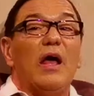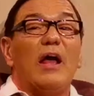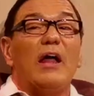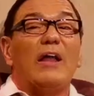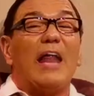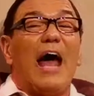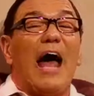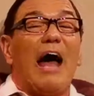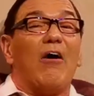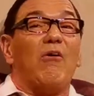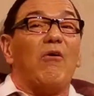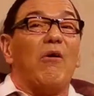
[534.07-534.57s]

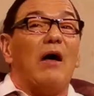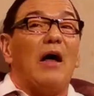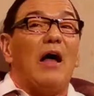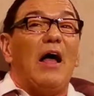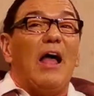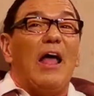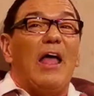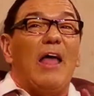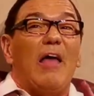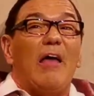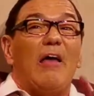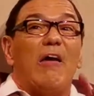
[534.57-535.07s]
Now,
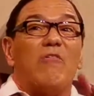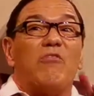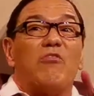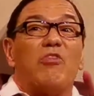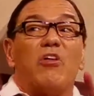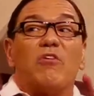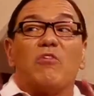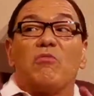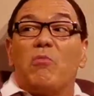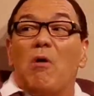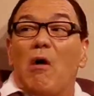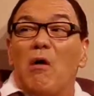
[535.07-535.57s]
if
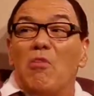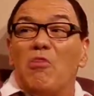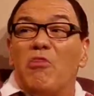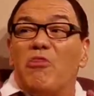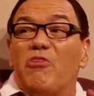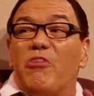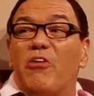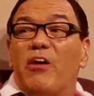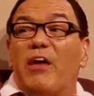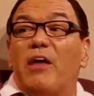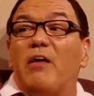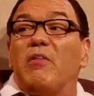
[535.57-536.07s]
there's one
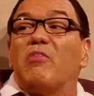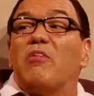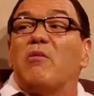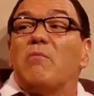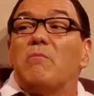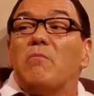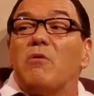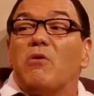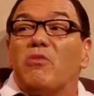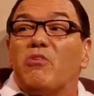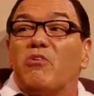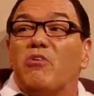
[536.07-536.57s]
thing
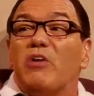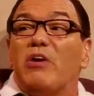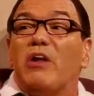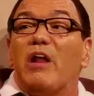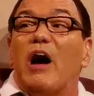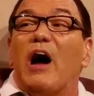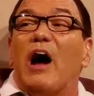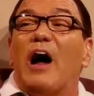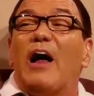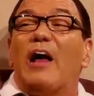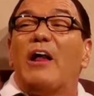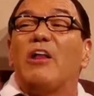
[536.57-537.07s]
that Mother and
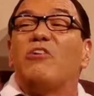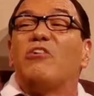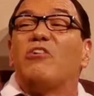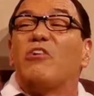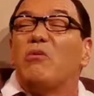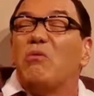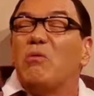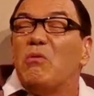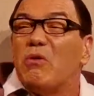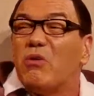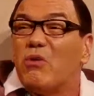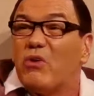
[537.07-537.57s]
I
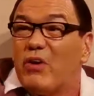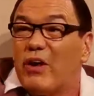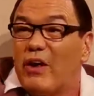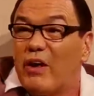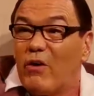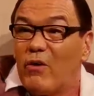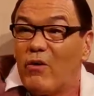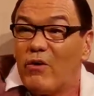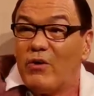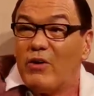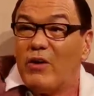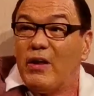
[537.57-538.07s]
do agree
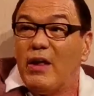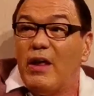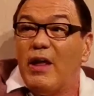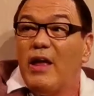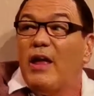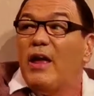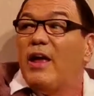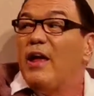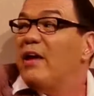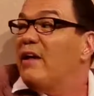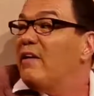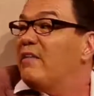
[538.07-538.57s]
on,
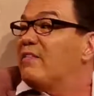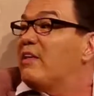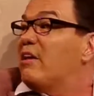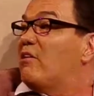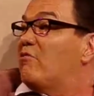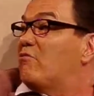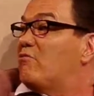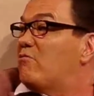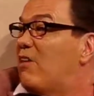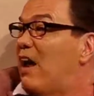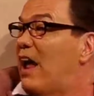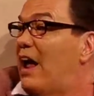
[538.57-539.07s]
is
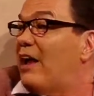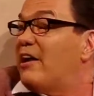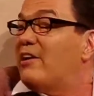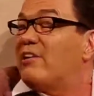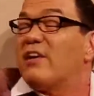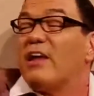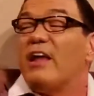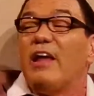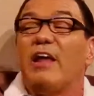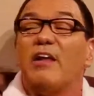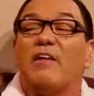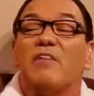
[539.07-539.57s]
that
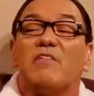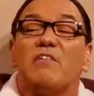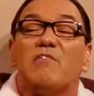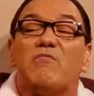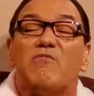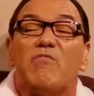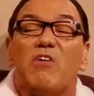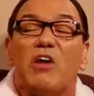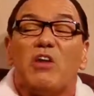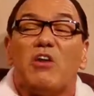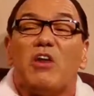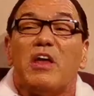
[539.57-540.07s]
red is a
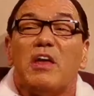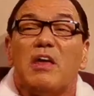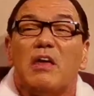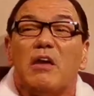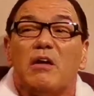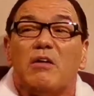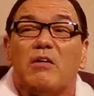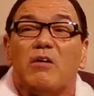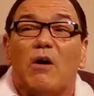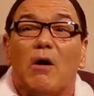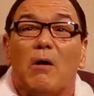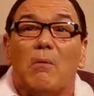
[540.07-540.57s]
very
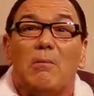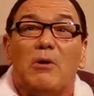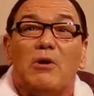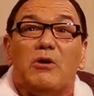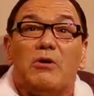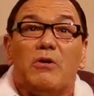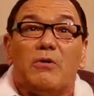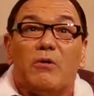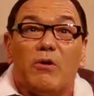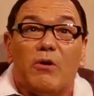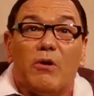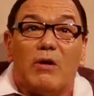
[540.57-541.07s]

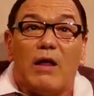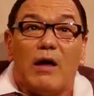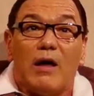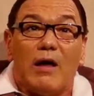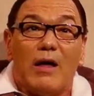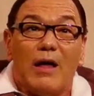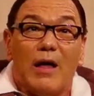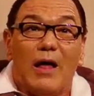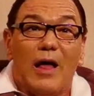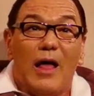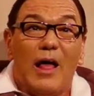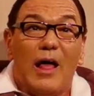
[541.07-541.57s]
common colour.